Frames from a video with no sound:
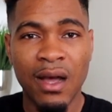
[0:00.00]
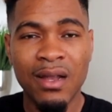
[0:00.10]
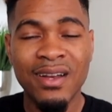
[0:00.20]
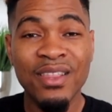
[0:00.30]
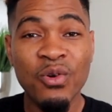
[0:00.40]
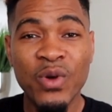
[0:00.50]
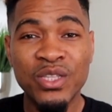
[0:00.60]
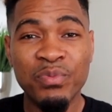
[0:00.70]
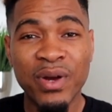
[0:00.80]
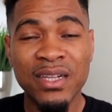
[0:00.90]
Another way
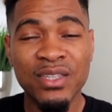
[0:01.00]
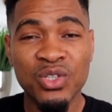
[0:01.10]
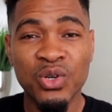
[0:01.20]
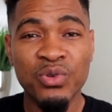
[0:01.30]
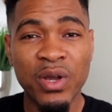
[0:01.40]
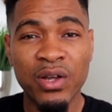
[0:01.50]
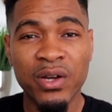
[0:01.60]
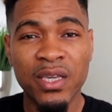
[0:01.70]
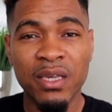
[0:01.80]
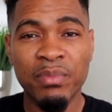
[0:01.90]
to practice good
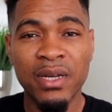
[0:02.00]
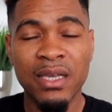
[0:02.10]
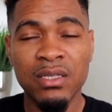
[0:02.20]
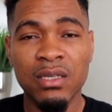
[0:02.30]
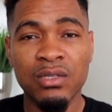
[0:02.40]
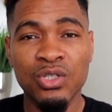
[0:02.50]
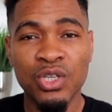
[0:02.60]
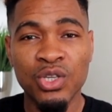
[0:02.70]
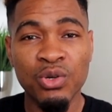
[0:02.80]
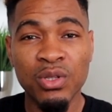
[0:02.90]
record keeping is to
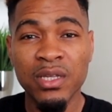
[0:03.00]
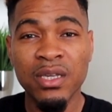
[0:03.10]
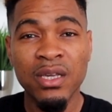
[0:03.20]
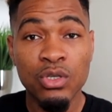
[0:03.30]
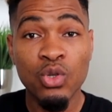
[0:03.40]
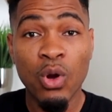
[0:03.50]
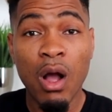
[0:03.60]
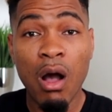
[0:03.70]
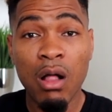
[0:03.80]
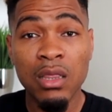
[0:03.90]
securely
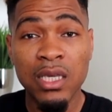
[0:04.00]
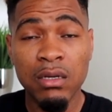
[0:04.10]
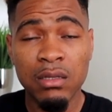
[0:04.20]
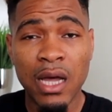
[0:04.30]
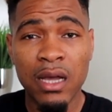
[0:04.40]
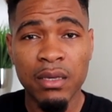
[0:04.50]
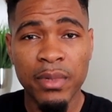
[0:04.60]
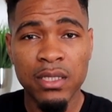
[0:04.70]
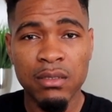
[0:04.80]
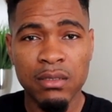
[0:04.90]
store all legal
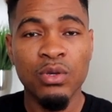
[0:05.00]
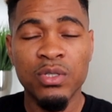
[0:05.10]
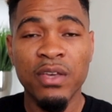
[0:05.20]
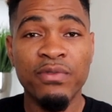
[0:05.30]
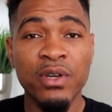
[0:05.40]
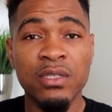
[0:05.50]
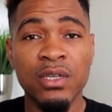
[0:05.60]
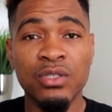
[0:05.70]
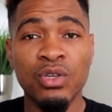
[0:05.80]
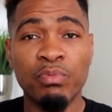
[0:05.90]
documents. So say for
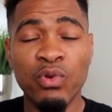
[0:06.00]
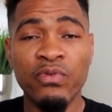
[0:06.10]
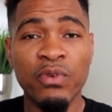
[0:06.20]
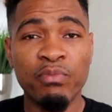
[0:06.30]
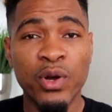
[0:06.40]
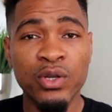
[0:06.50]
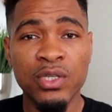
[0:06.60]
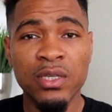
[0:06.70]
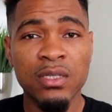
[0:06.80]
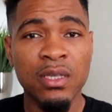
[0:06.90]
instance, your proof of
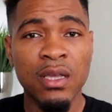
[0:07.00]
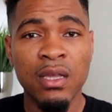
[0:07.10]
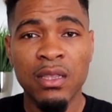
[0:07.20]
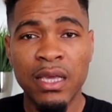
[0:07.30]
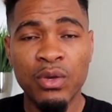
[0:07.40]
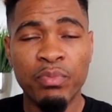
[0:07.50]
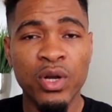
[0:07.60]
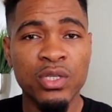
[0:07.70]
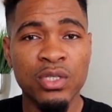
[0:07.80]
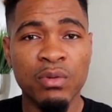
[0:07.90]
purchase, that you
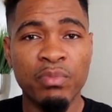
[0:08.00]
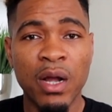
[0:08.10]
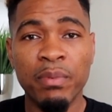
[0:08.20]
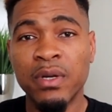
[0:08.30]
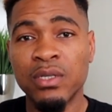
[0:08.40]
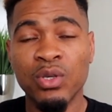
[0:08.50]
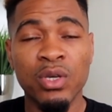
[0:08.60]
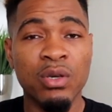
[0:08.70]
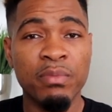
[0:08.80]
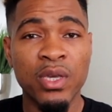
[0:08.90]
purchased a property, so
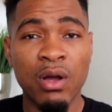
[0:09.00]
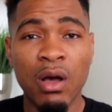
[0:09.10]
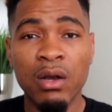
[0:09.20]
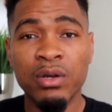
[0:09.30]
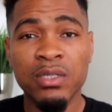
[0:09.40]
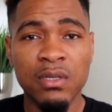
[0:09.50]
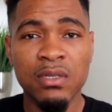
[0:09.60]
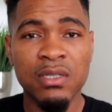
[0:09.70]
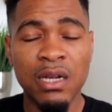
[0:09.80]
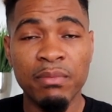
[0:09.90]
it could be your HUD or
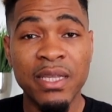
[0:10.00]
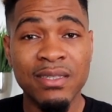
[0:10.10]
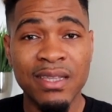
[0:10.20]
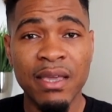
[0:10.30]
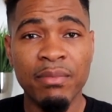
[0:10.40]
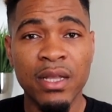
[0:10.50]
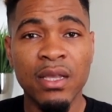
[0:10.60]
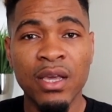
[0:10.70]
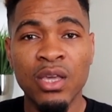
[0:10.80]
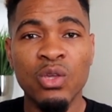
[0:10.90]
settlement statement,
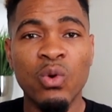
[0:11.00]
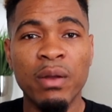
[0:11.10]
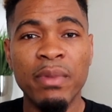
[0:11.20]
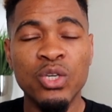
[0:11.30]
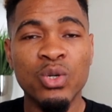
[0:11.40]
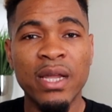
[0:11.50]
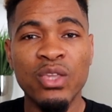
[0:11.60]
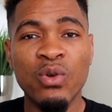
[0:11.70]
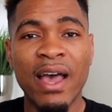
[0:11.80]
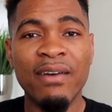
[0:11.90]
you want to make sure
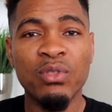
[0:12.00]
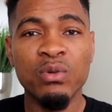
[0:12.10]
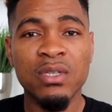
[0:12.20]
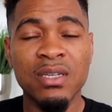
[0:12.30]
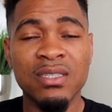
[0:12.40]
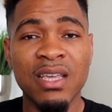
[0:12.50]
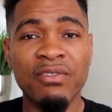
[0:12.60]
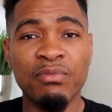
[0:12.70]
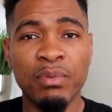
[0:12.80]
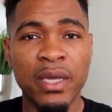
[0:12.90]
that you have those in a
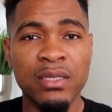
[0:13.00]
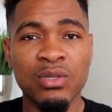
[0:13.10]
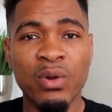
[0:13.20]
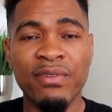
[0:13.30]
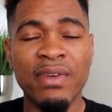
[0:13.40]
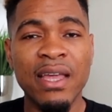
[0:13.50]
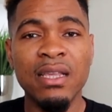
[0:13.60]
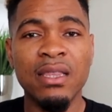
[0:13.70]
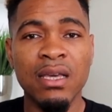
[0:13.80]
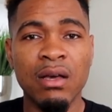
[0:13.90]
safe place. So if
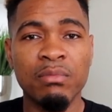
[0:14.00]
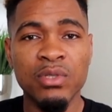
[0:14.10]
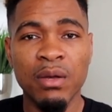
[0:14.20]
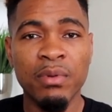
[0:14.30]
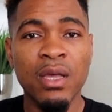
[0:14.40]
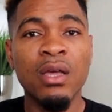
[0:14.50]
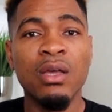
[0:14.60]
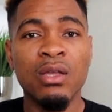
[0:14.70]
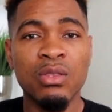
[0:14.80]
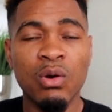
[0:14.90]
anything comes up,
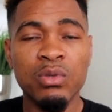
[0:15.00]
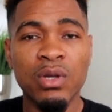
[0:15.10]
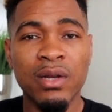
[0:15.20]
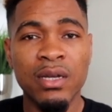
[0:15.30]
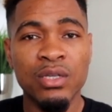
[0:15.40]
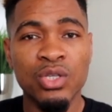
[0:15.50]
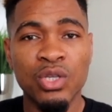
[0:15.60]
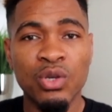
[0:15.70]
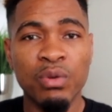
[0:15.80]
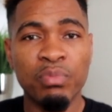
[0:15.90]
those are in a
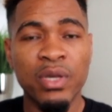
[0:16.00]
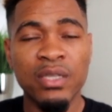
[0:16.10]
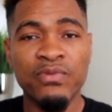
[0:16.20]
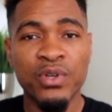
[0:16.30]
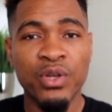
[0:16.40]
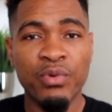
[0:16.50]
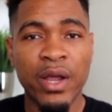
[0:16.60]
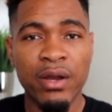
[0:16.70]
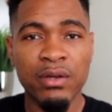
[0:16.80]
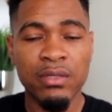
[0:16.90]
secured place for your
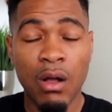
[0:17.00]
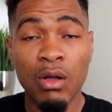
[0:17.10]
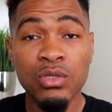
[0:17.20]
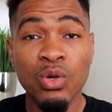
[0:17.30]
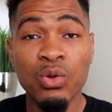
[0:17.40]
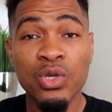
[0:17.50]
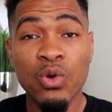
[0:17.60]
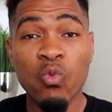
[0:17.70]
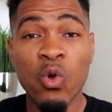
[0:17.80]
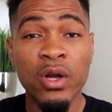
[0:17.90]
record. Also,
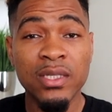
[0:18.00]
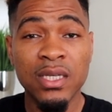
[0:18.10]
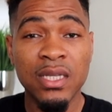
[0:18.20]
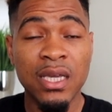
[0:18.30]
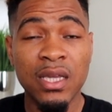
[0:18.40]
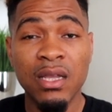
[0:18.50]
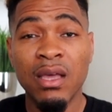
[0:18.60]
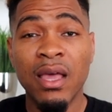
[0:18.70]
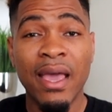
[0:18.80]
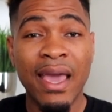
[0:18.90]
your warranty
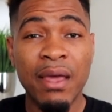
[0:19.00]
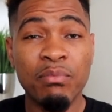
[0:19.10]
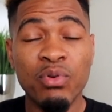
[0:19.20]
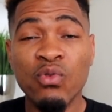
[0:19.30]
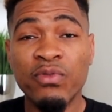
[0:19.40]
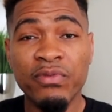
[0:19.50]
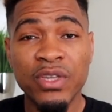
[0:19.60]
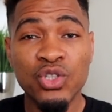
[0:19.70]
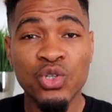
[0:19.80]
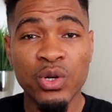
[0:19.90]
deed and proof of
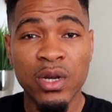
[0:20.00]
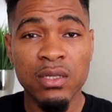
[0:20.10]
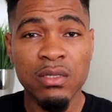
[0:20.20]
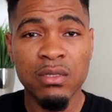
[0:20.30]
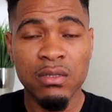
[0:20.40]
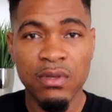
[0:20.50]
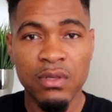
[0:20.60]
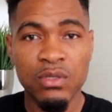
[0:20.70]
insurance.